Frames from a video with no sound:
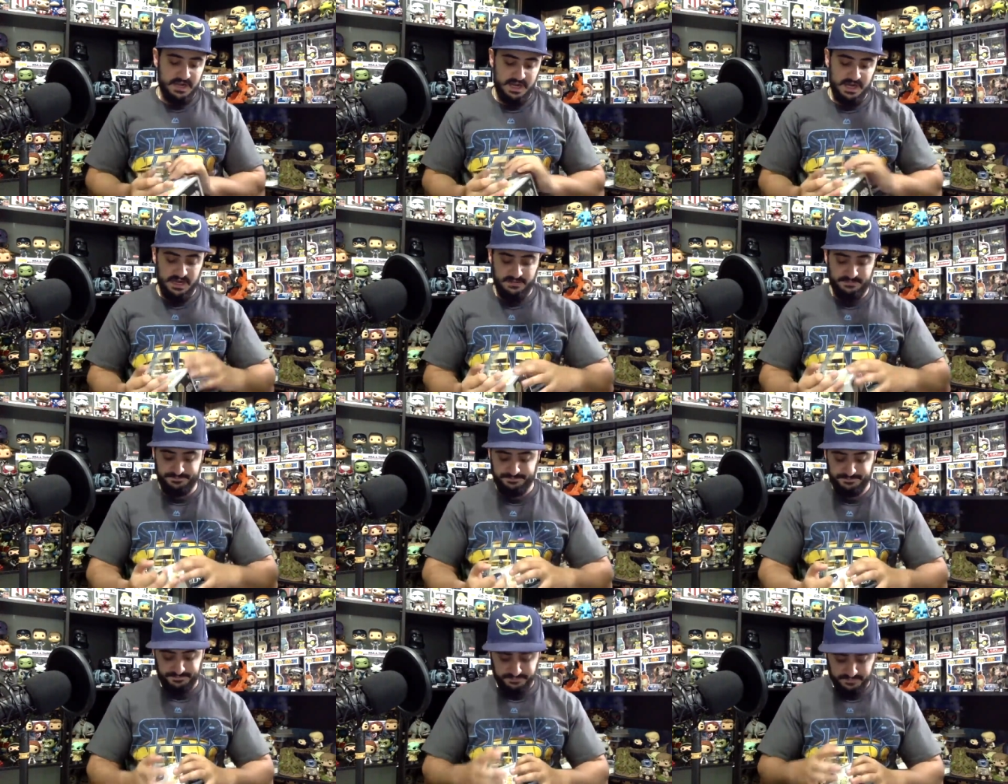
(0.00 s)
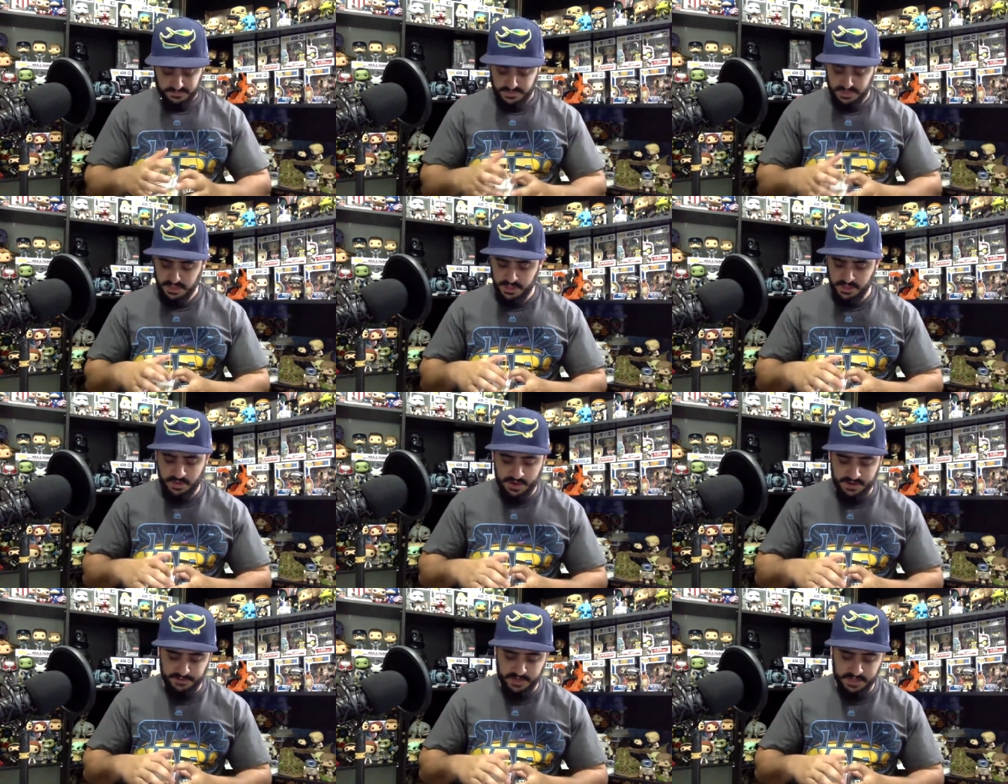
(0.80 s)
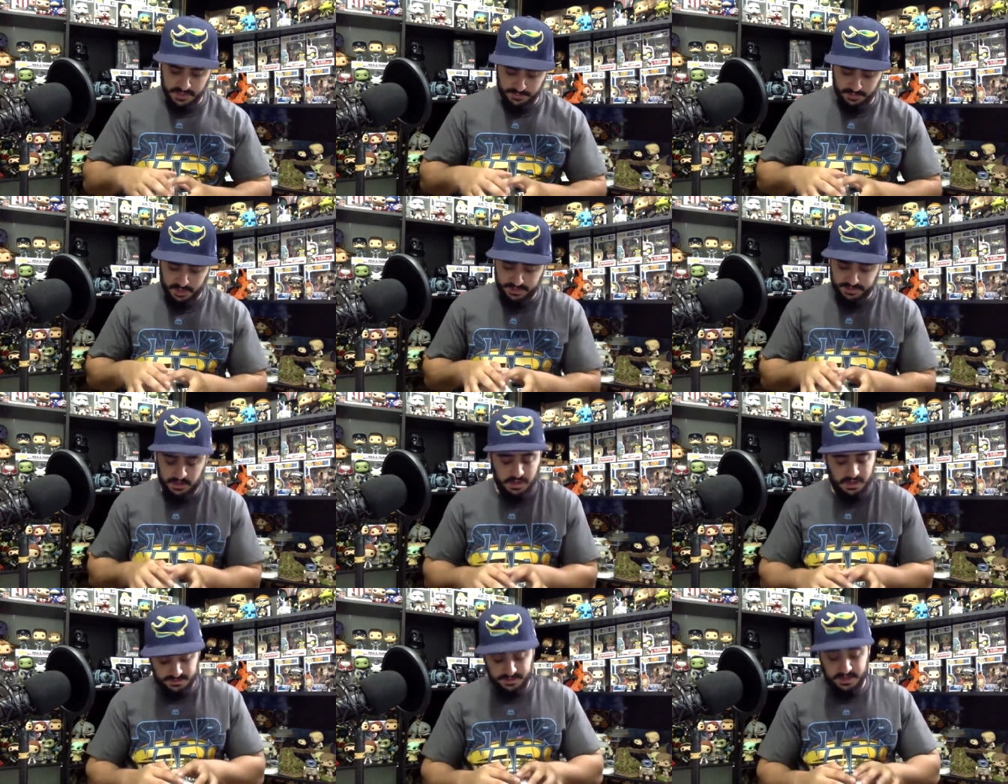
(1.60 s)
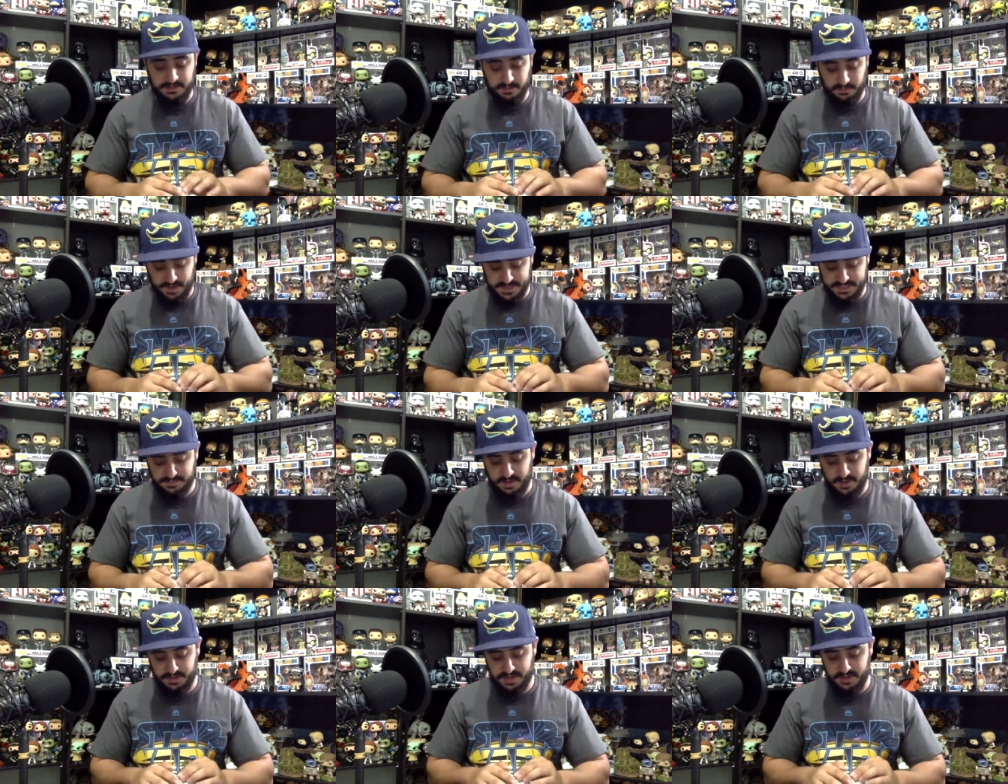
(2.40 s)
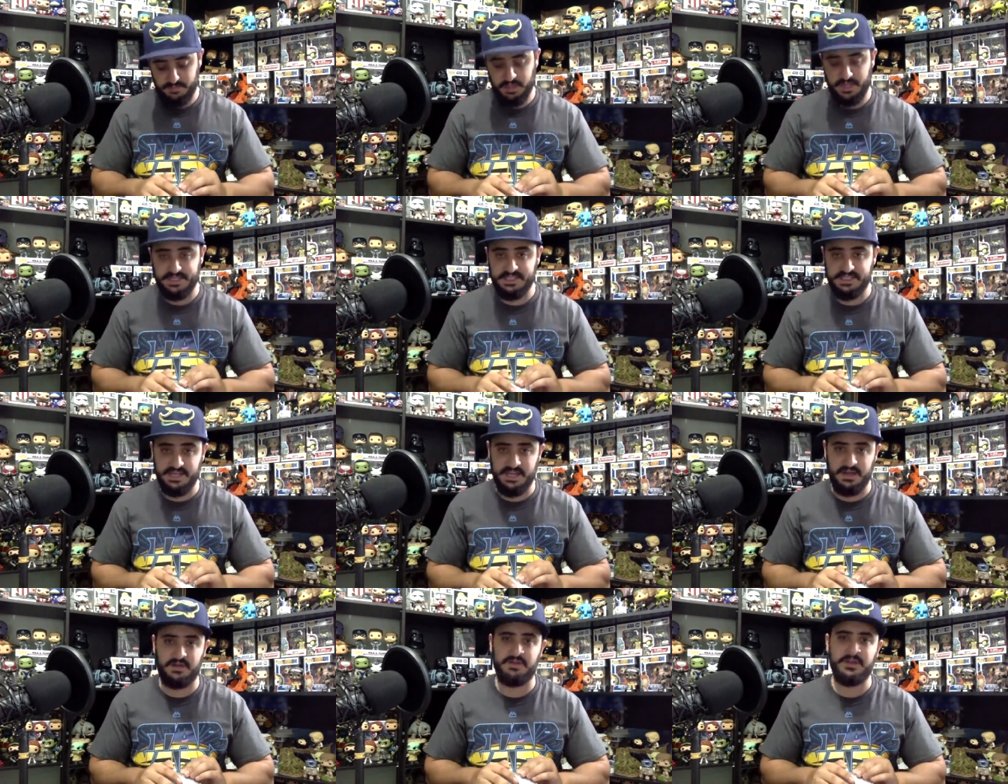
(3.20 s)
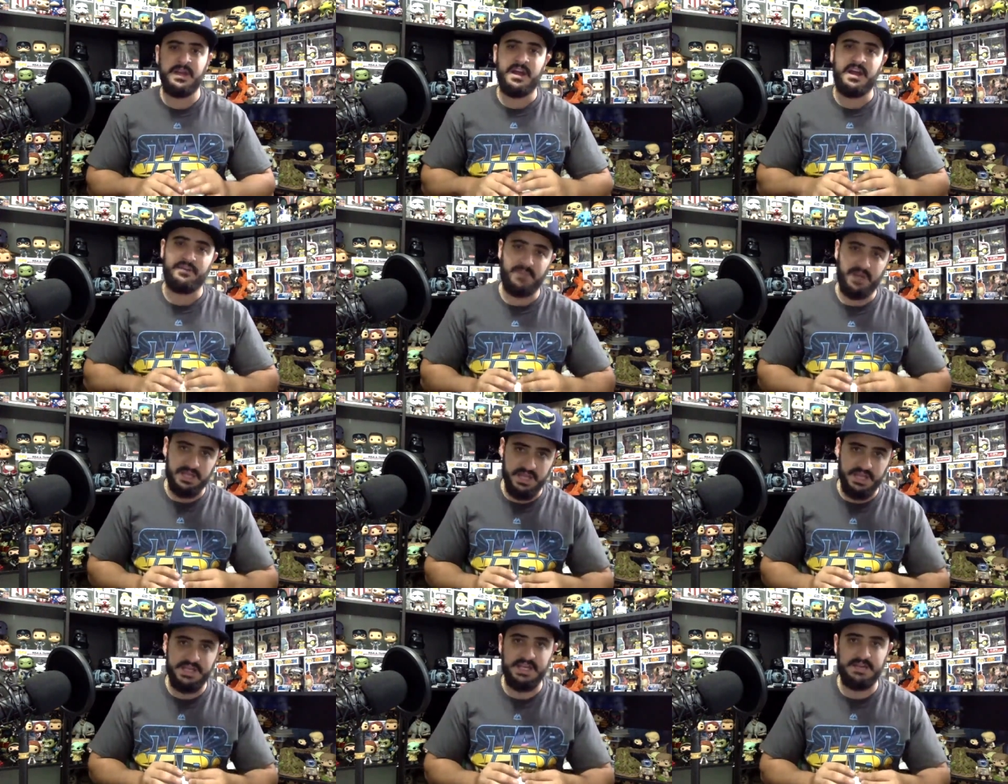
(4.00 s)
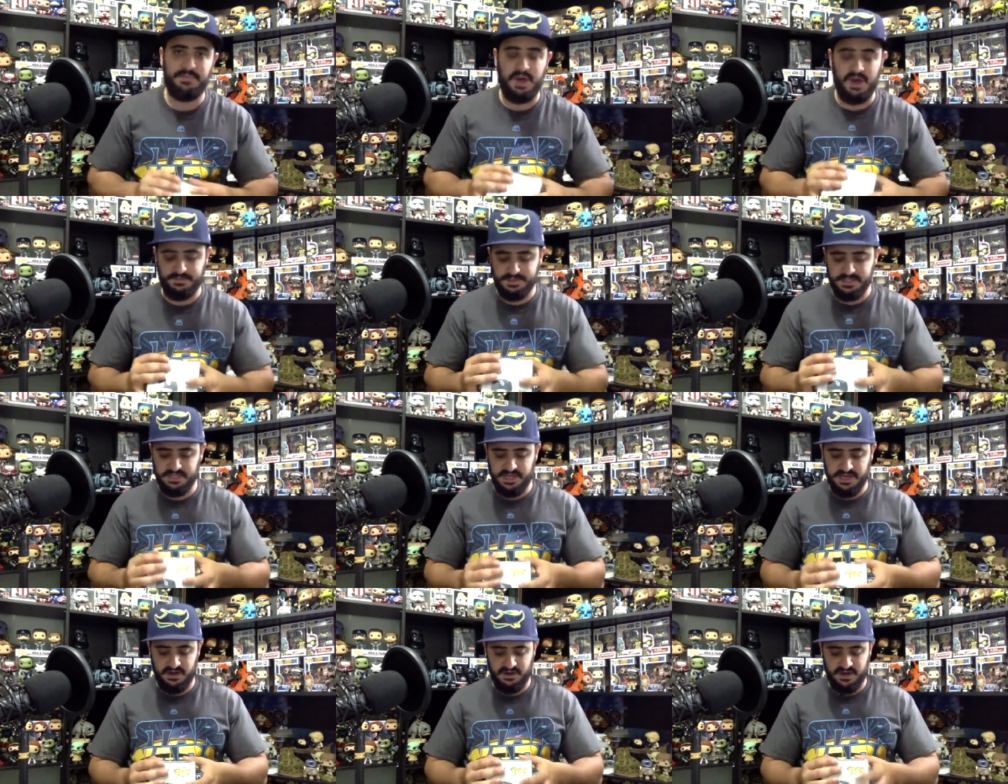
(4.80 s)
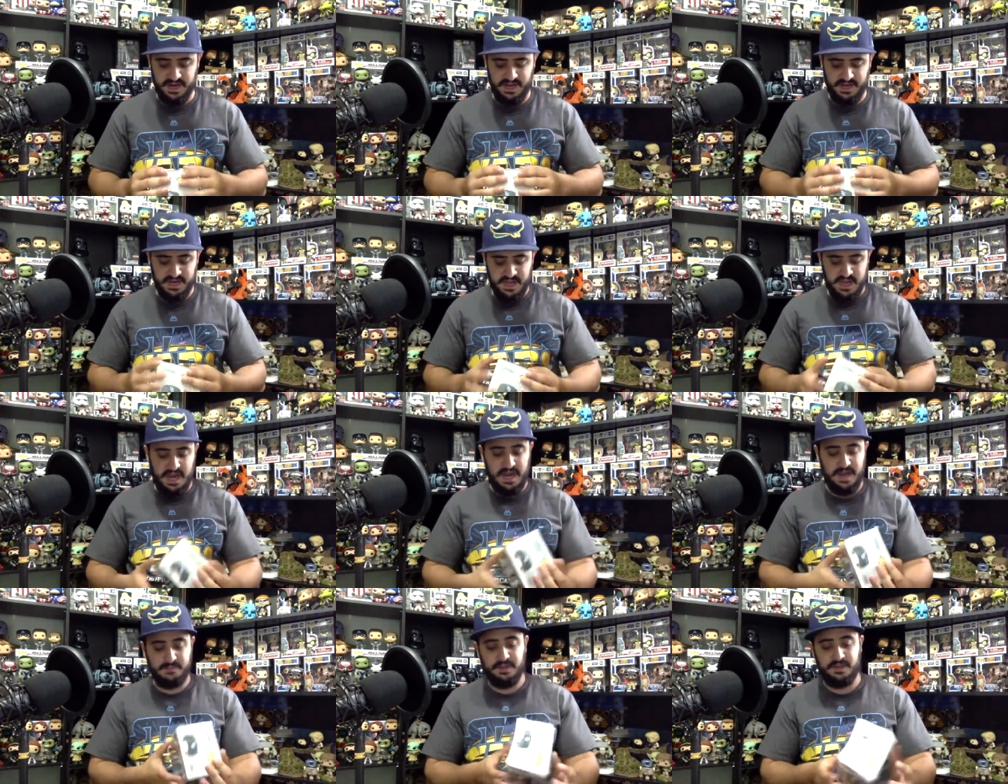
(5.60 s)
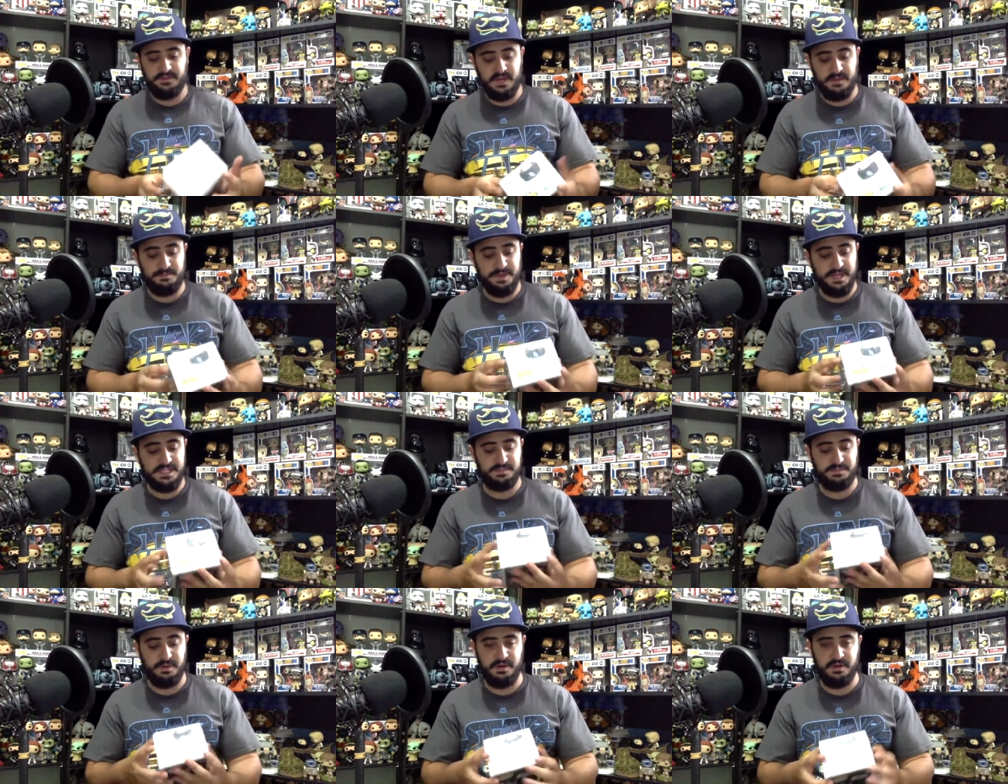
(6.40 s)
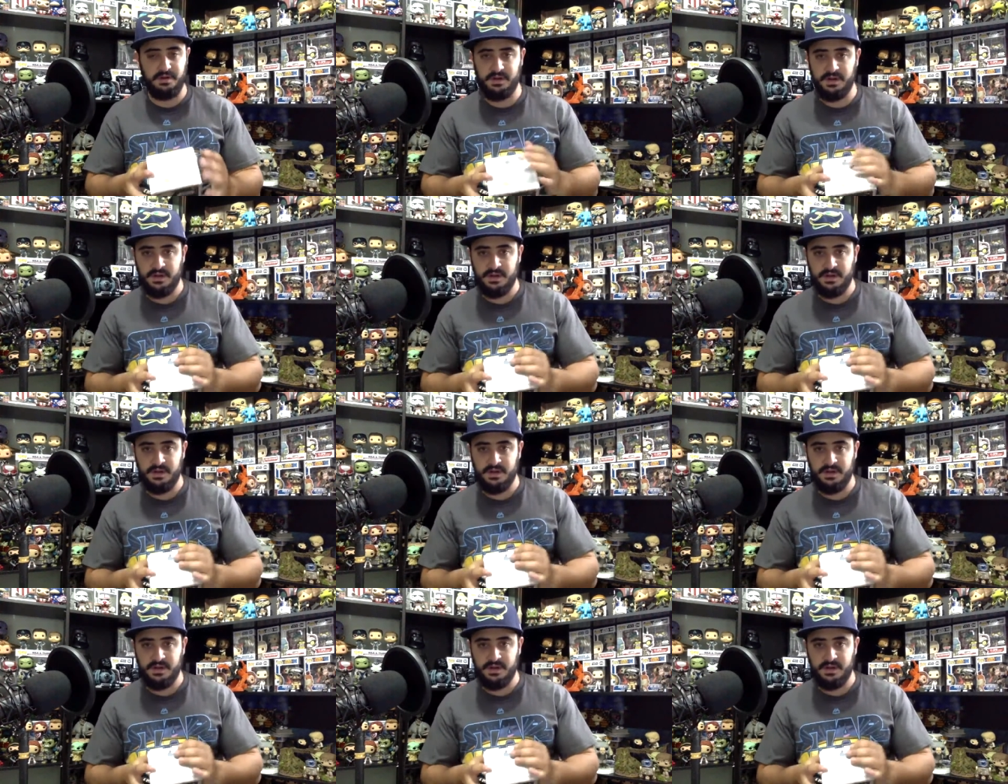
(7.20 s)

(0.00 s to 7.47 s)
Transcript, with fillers: Um, I have a couple of uh, another raised pop. I got Blake Snell. I have my lightning pops in there, and I'm living in Pittsburgh.